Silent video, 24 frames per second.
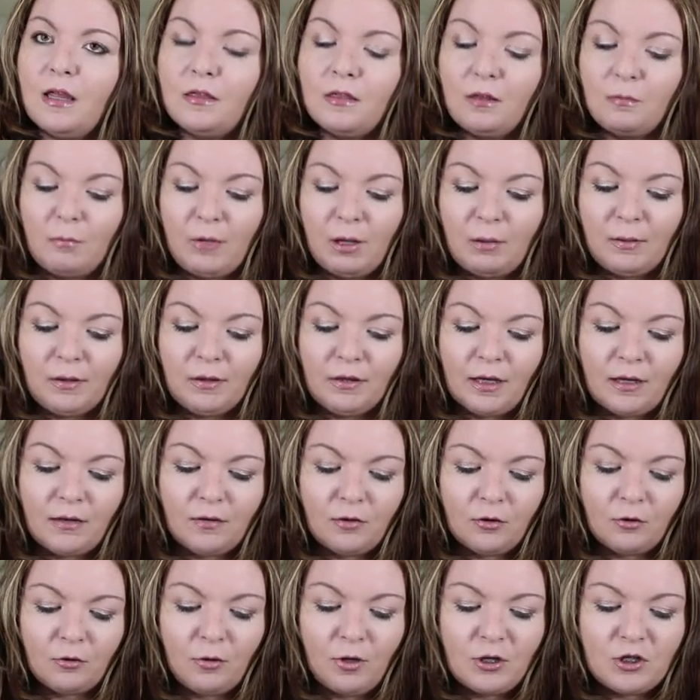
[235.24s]
The moon
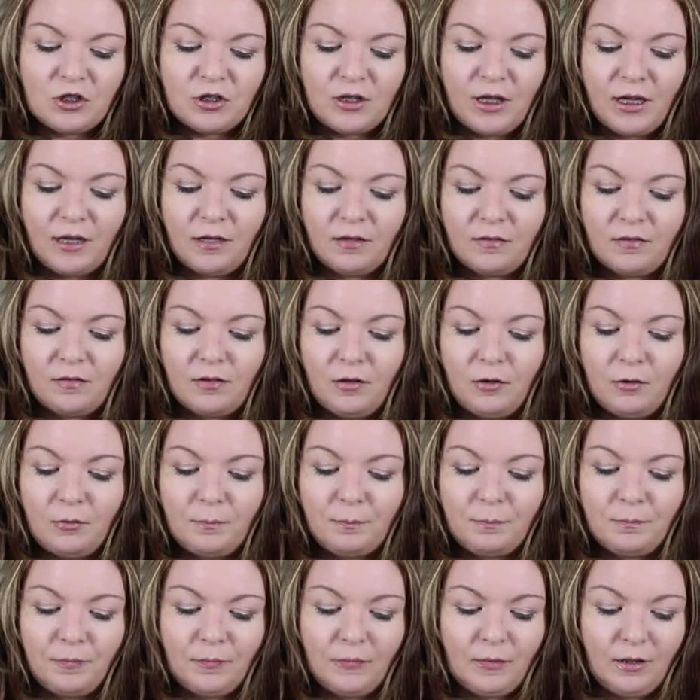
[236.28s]
likes crunching, so
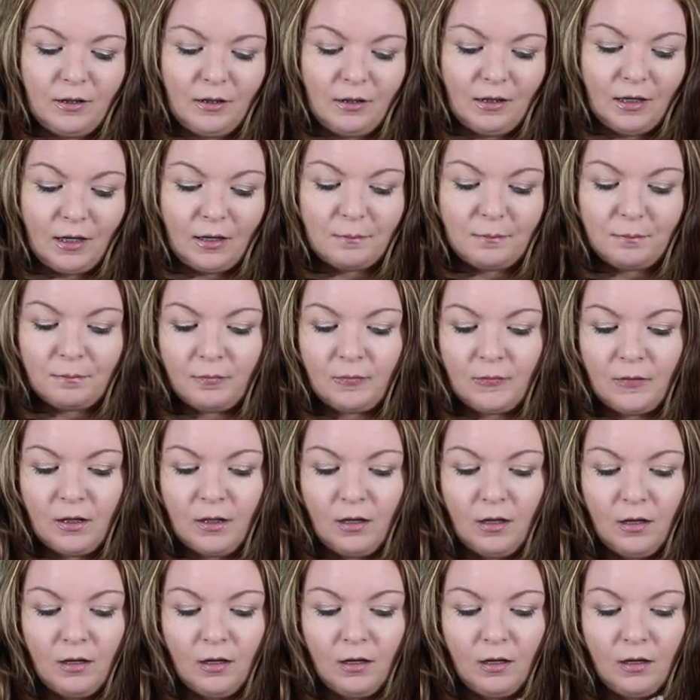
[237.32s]
yeah.
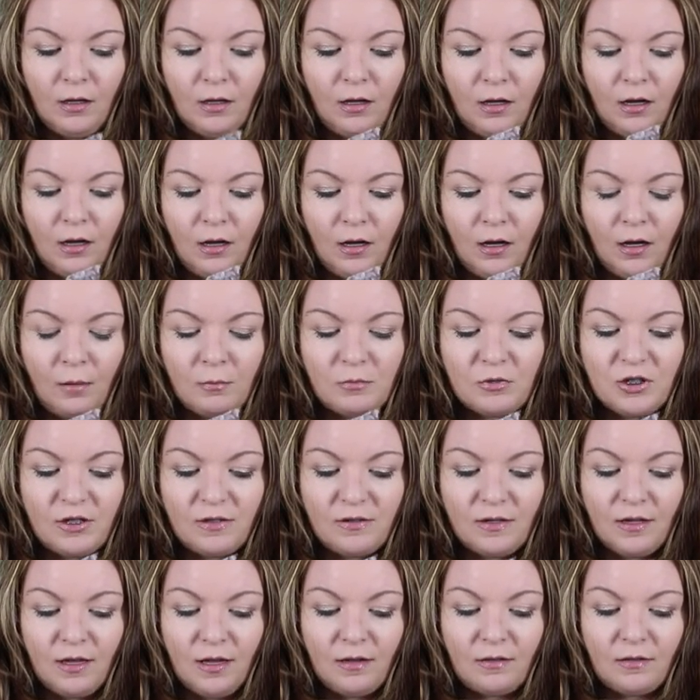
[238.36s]
Um, she
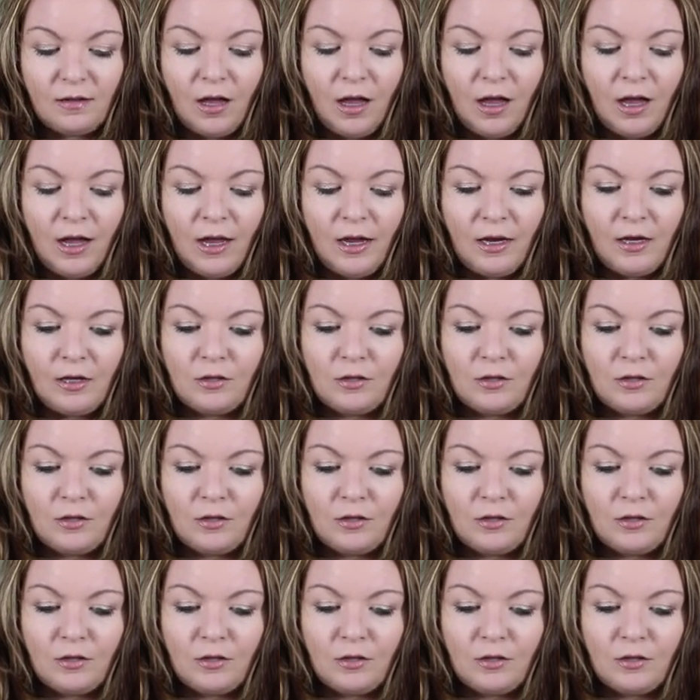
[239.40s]
says, I